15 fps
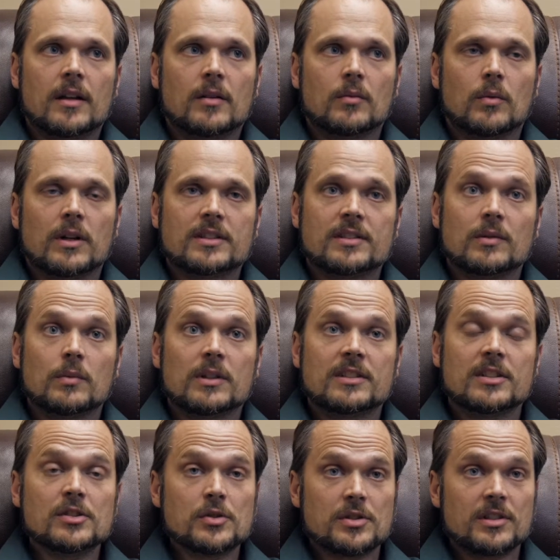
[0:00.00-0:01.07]

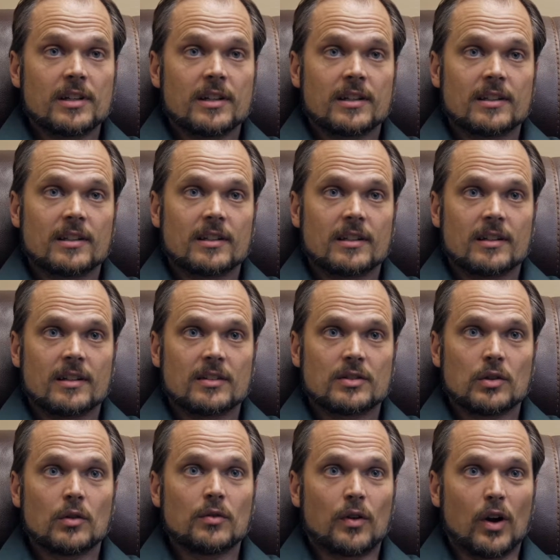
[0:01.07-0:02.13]
What's interesting
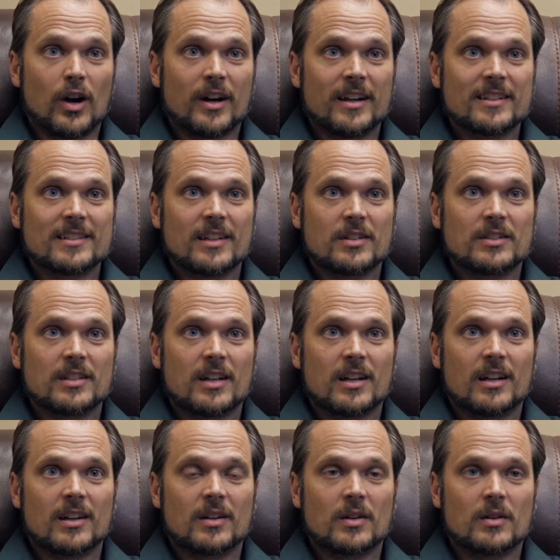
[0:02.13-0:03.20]
so far is that
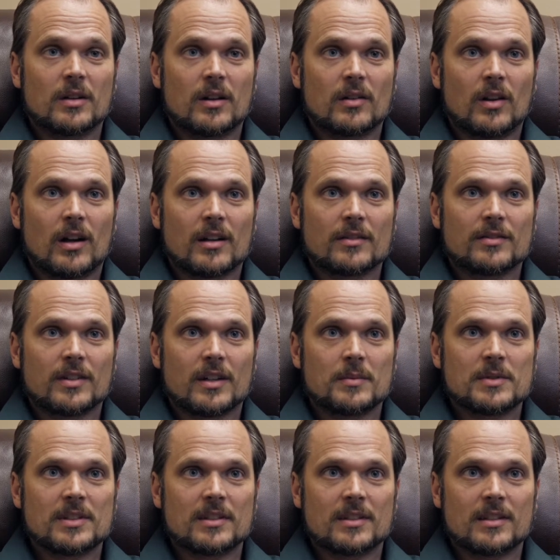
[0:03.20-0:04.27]
a lot of
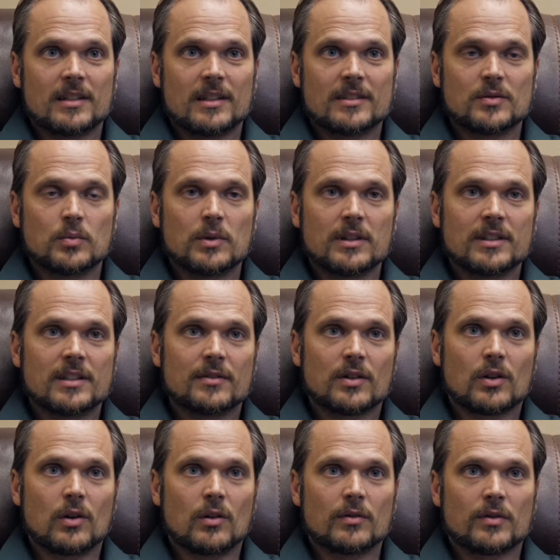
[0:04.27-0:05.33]
times it's really
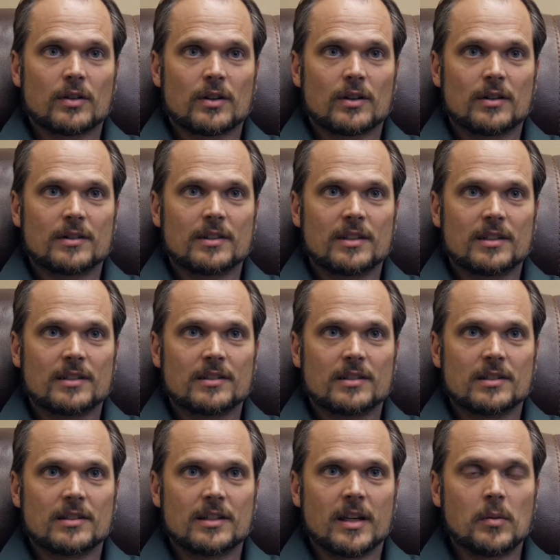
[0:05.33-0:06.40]
difficult to
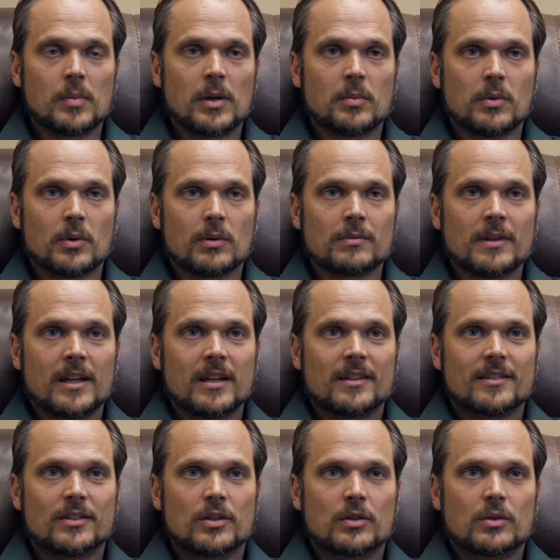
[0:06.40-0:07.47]
get people
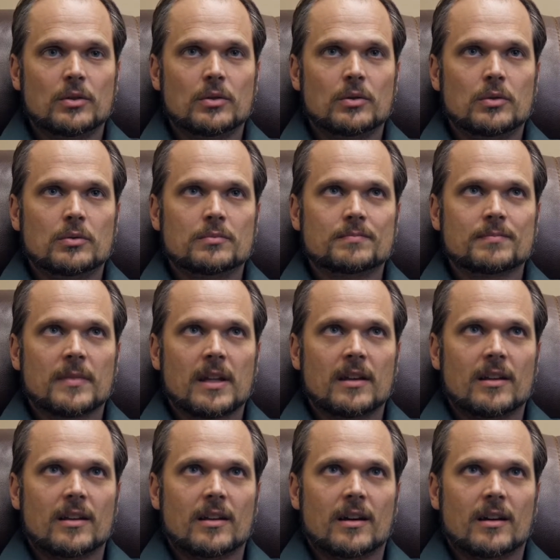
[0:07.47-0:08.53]
to
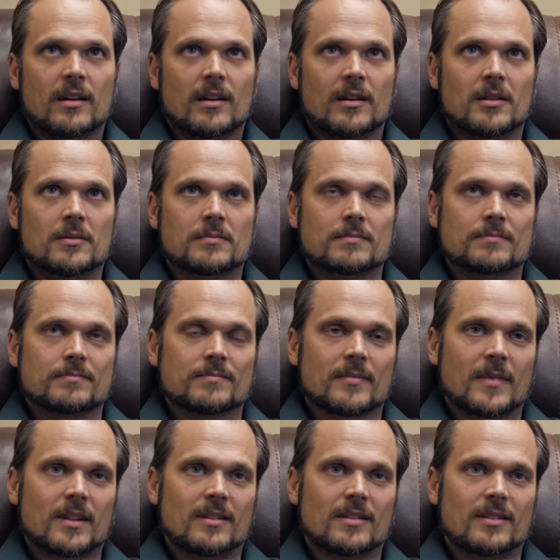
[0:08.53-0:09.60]

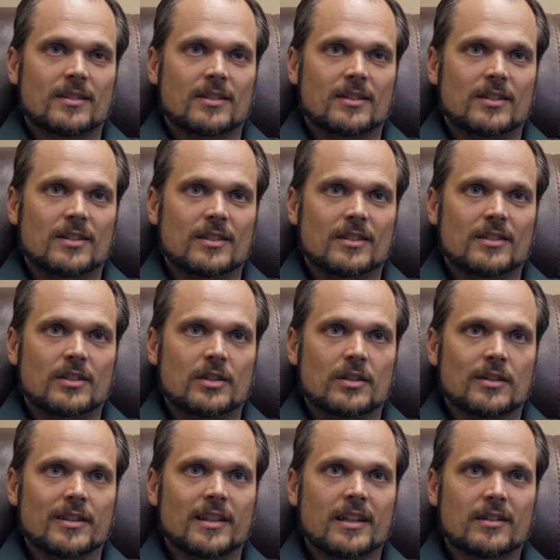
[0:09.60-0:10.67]

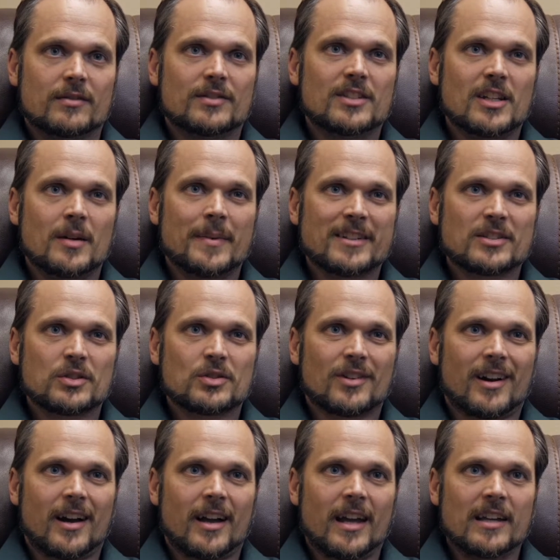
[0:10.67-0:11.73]
give TMS a
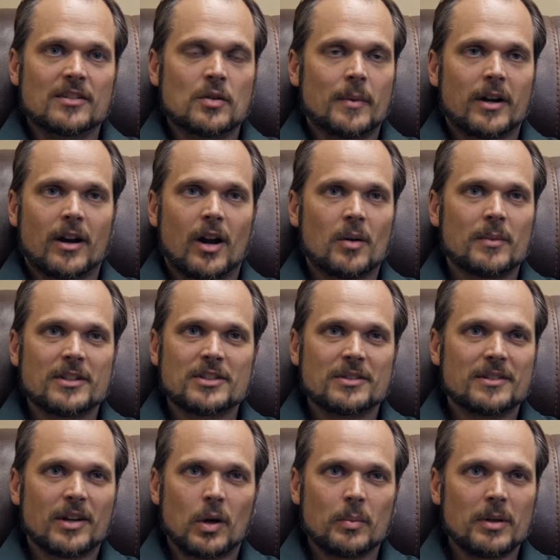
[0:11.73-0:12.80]
try. And no matter how much
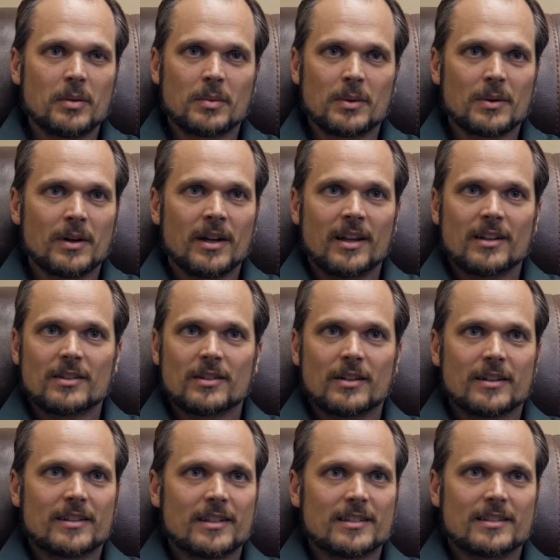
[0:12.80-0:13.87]
you tell people,
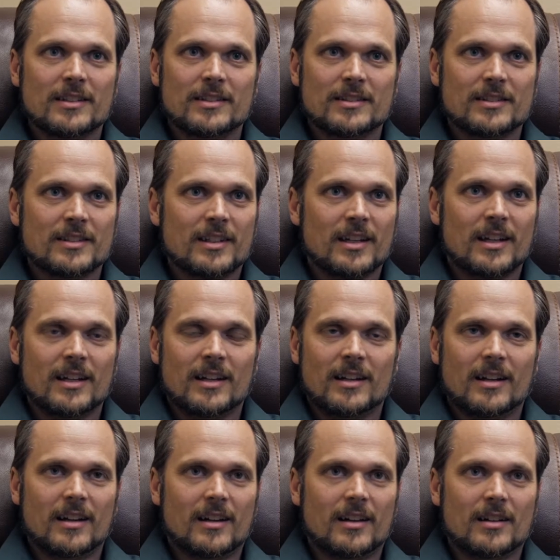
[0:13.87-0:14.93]
look, this is
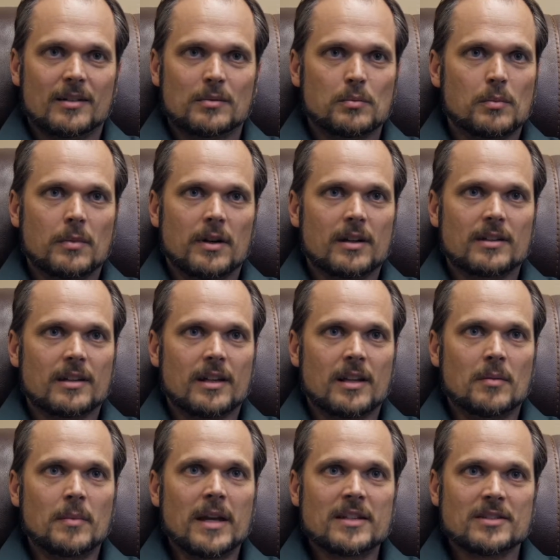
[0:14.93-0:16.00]

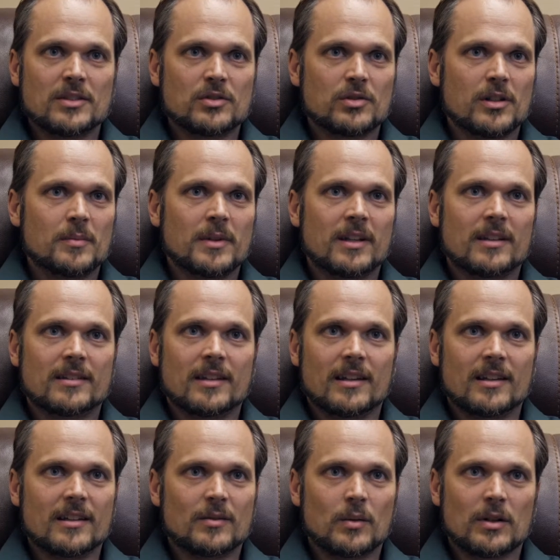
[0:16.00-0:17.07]
an amazing treatment,
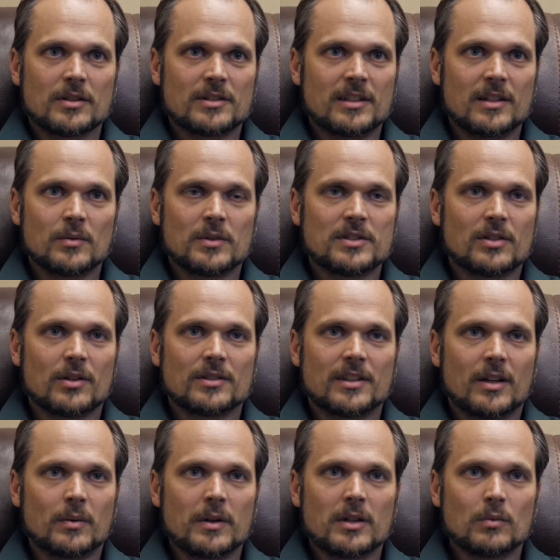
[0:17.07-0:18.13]
that we're seeing results
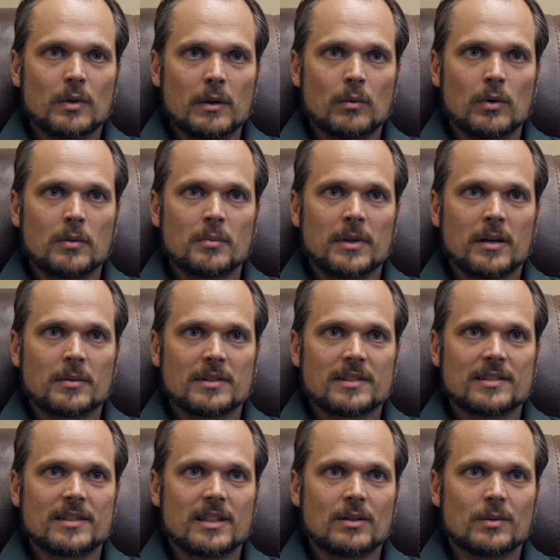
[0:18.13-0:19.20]
that we wouldn't be able to
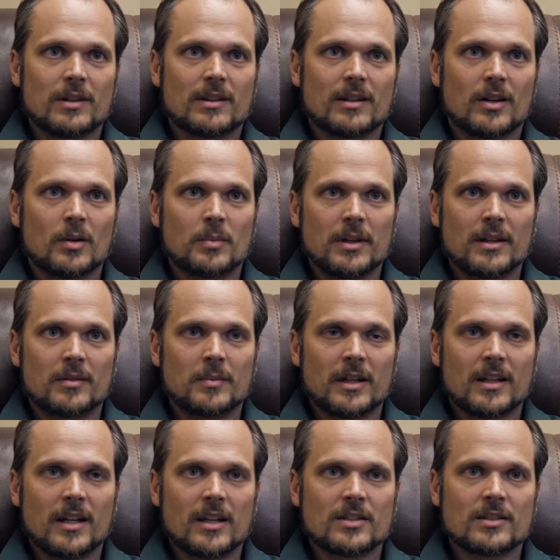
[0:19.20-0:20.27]
see with therapy and
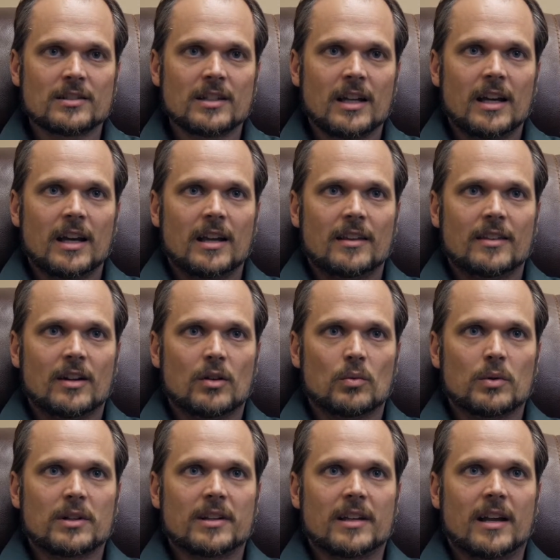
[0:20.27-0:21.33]
medications, they're
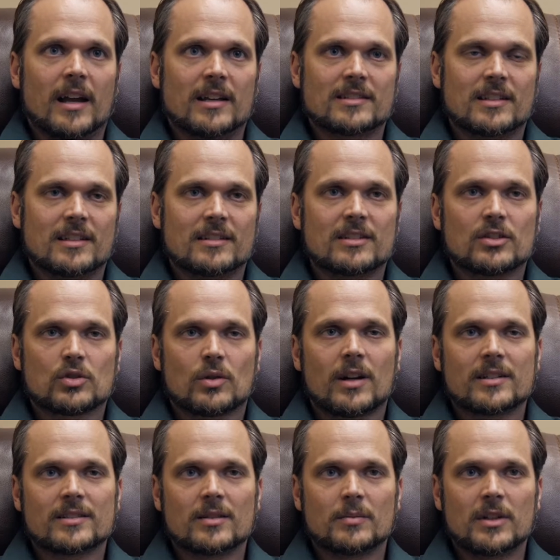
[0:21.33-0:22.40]
really hesitant to
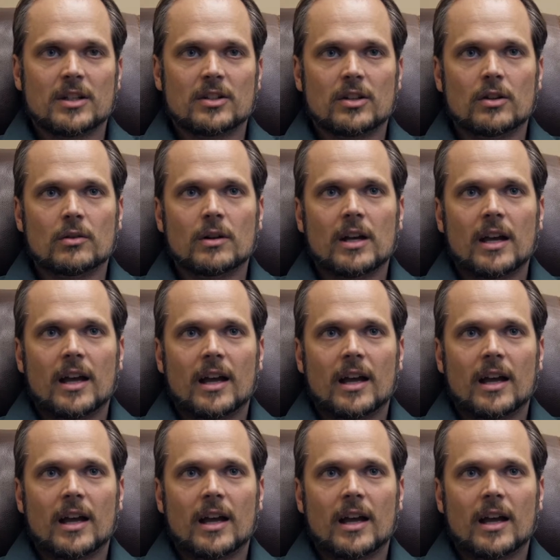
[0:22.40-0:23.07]
try something new.